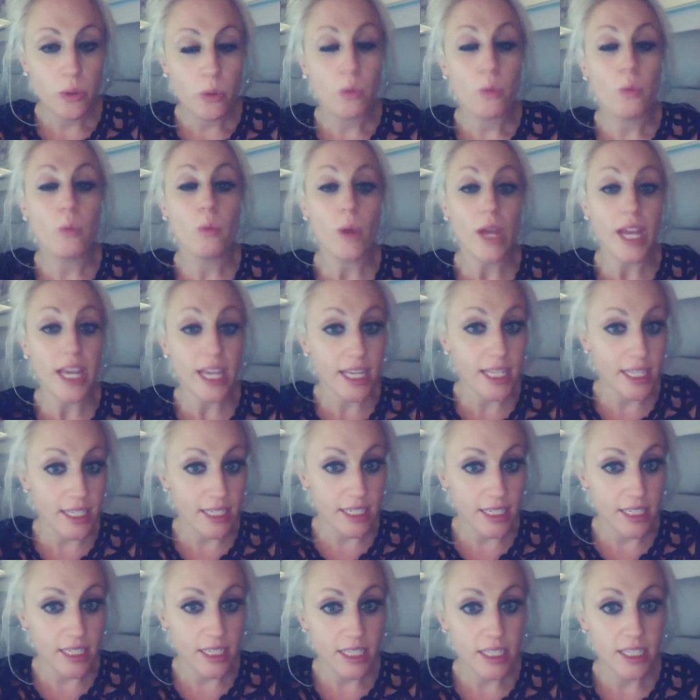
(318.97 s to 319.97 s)

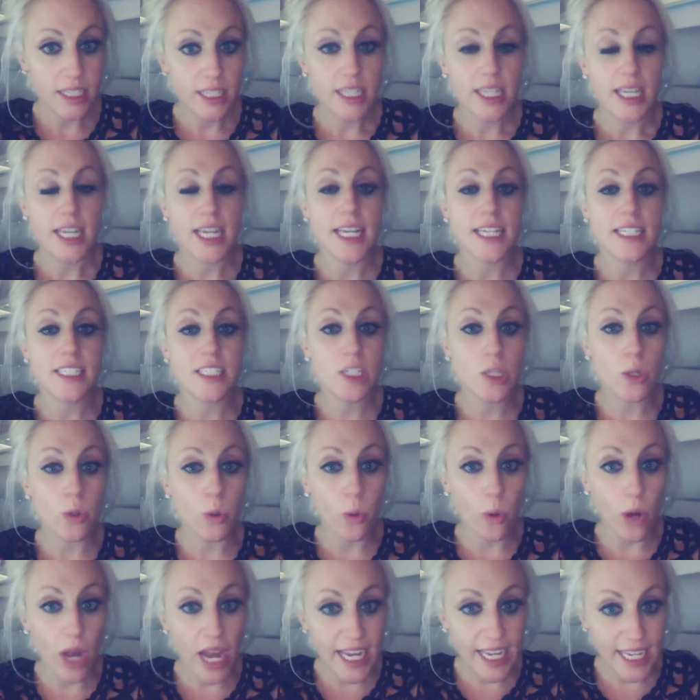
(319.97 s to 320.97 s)
when it's
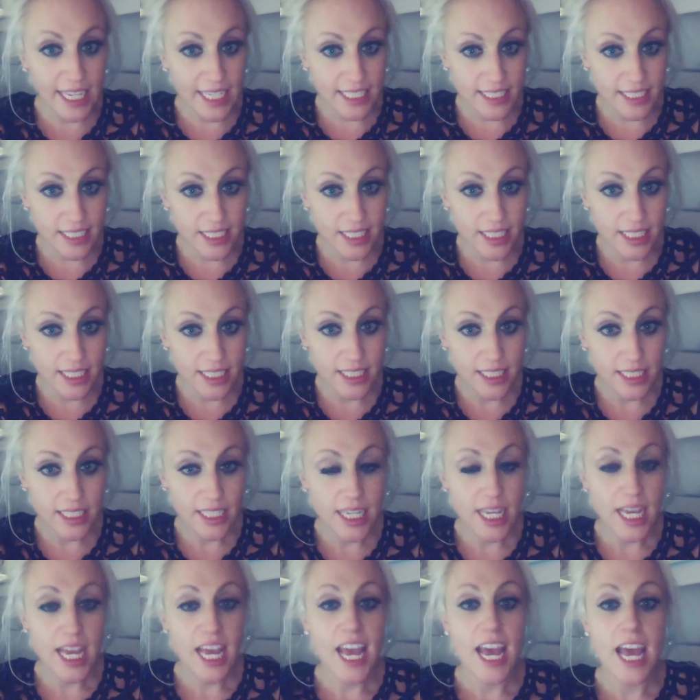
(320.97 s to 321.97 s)
quiet
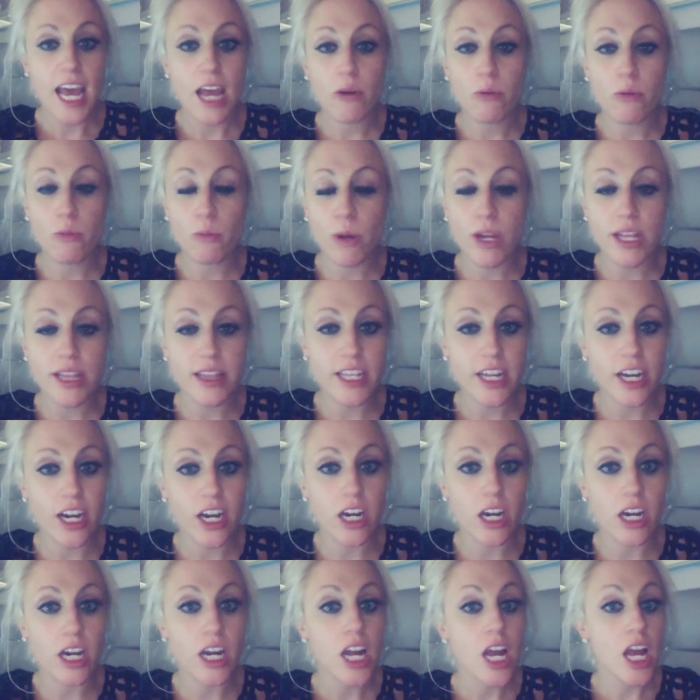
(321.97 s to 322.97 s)
and when
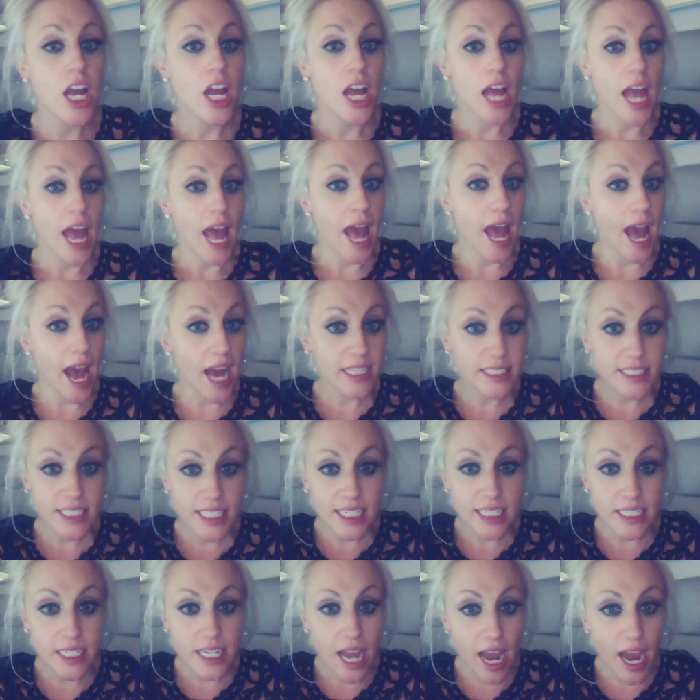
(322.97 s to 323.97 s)
they're
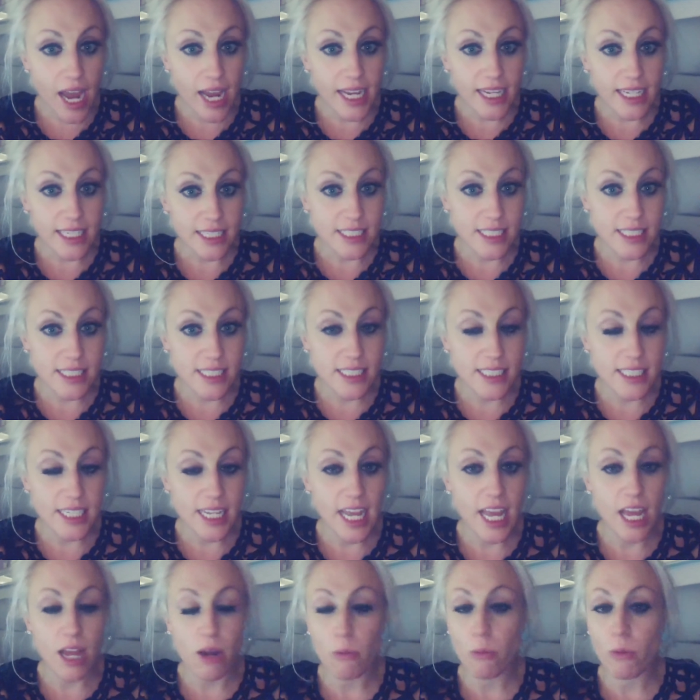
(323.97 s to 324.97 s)
acting nice
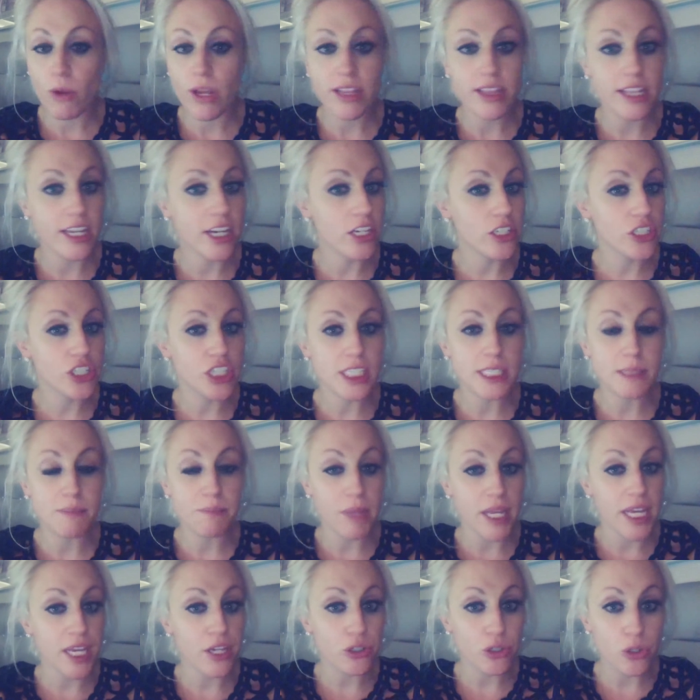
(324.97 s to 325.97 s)
and when they're just
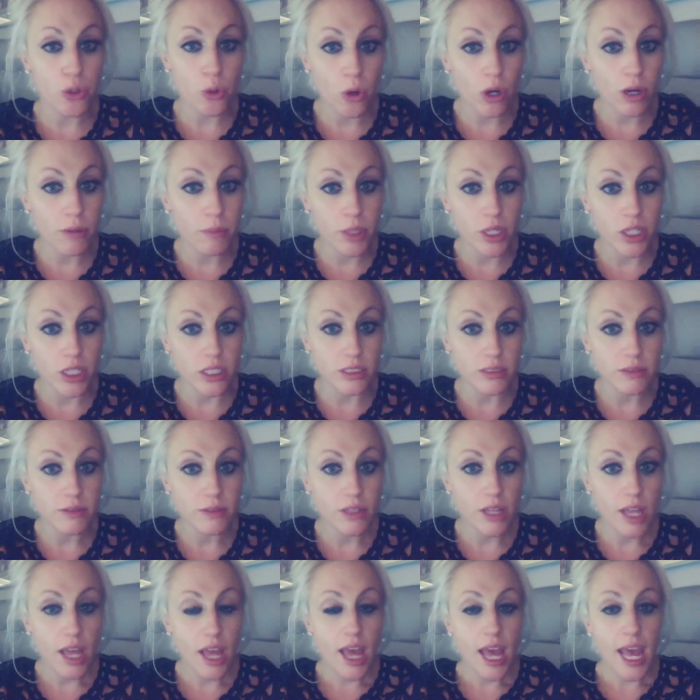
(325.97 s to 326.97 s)
being normal.
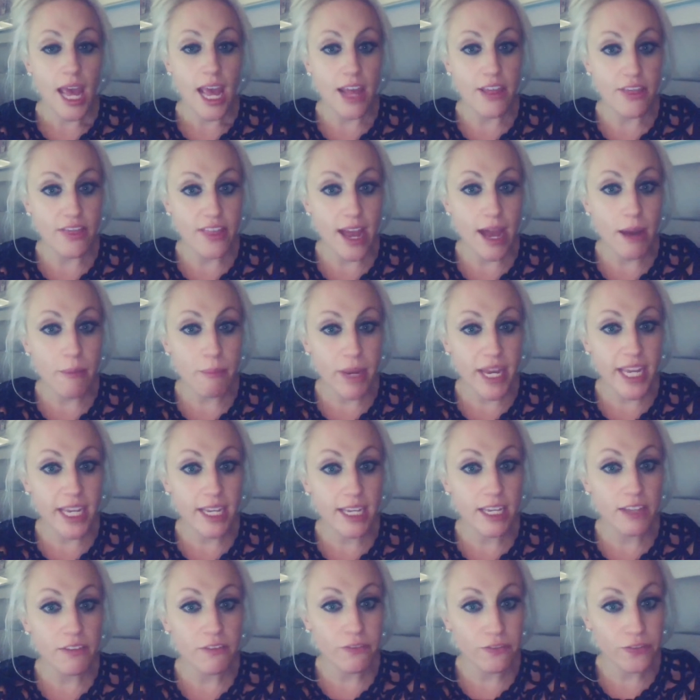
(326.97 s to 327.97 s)
And that might
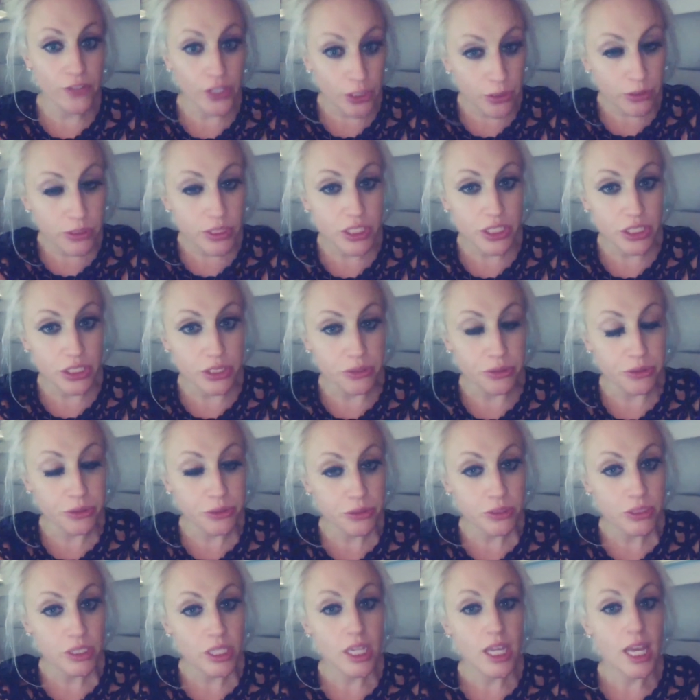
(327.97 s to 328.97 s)
confuse
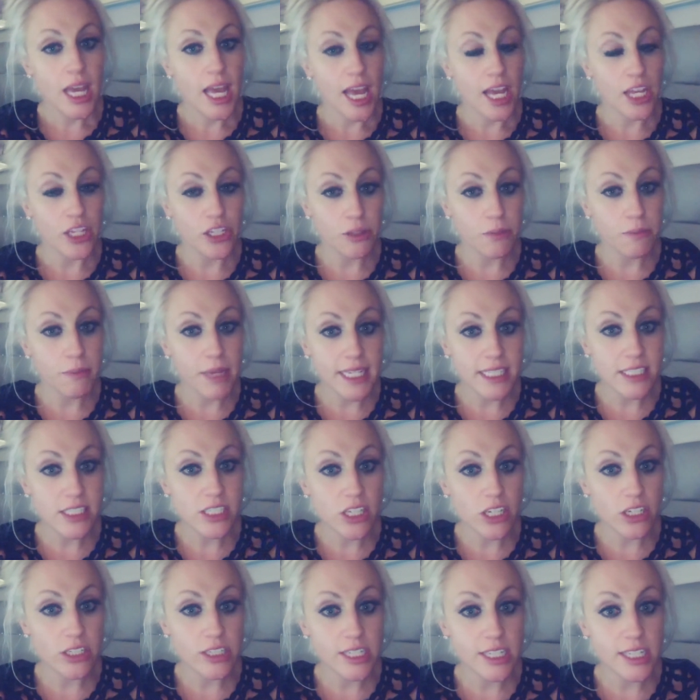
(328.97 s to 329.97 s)
you. And you may
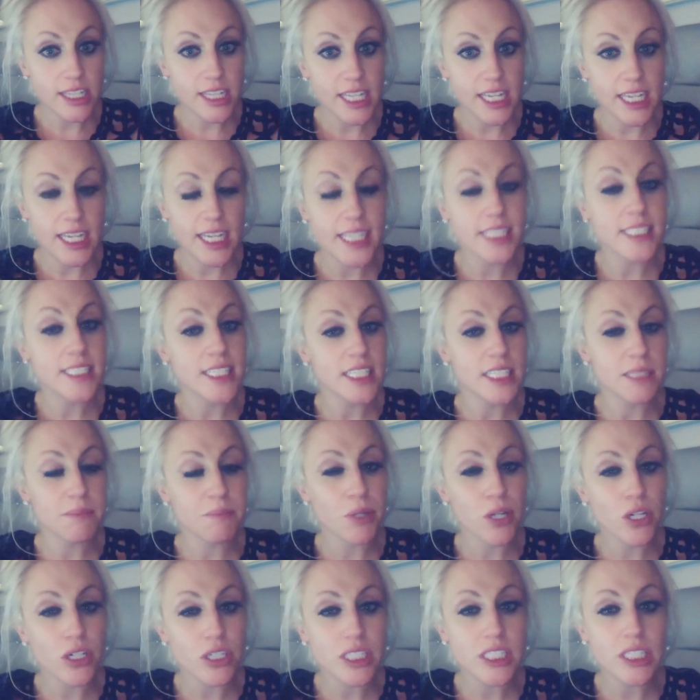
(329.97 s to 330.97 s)
start to think, is this
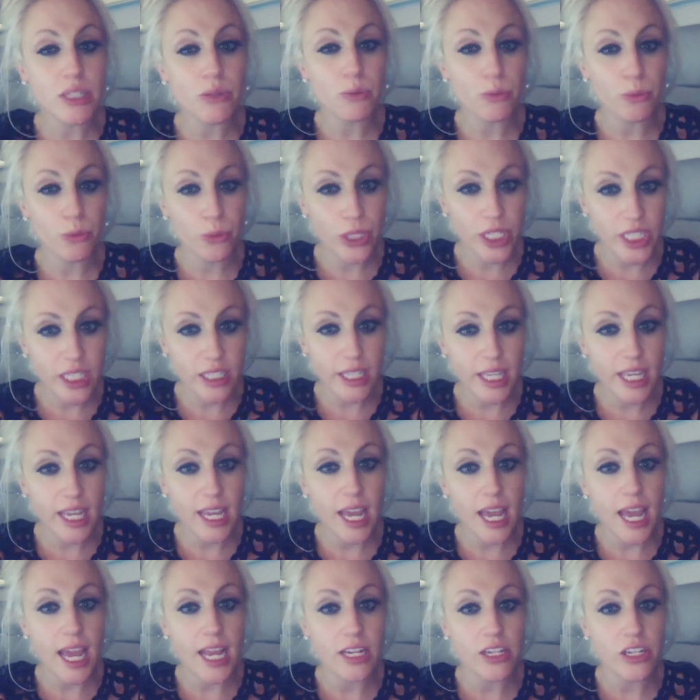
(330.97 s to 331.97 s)
person
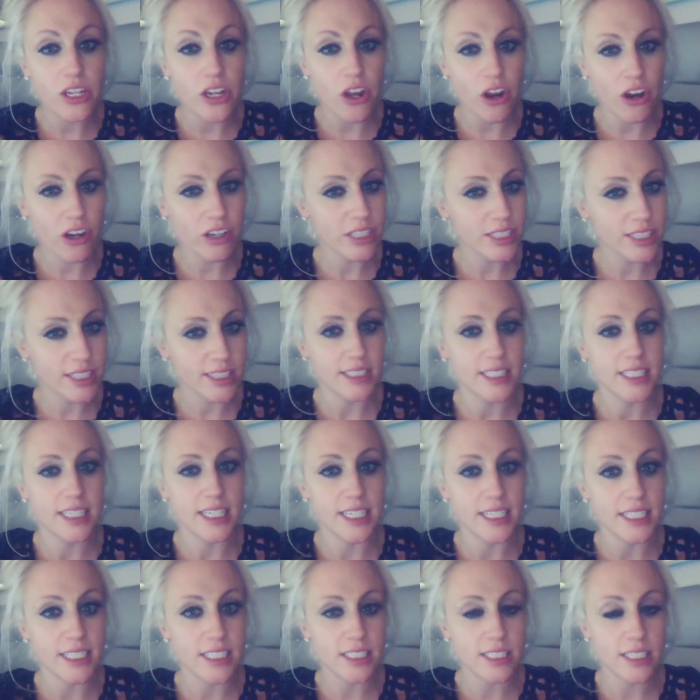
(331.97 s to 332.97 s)
really a
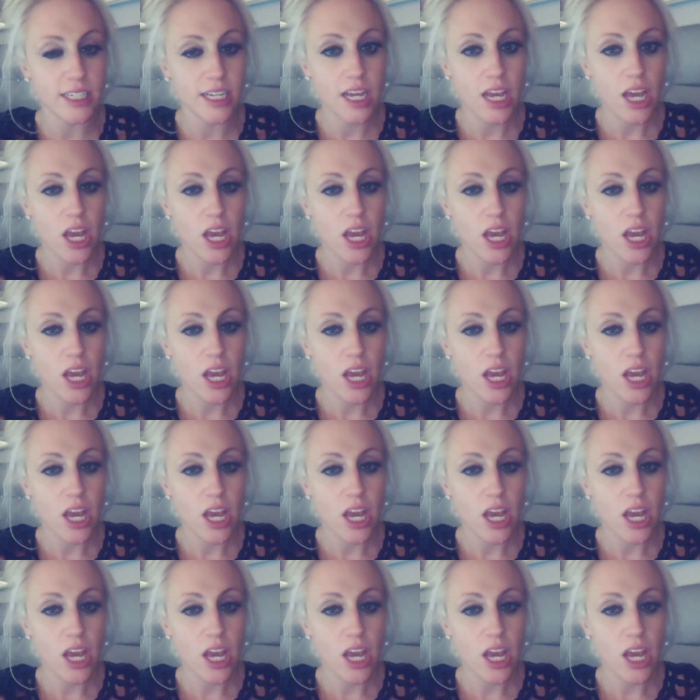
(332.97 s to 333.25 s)
narcissist?